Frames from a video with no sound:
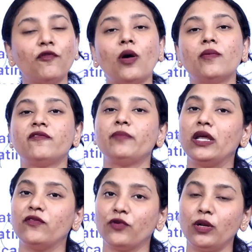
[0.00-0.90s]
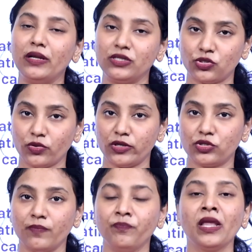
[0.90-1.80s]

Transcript: form of painful menstruation.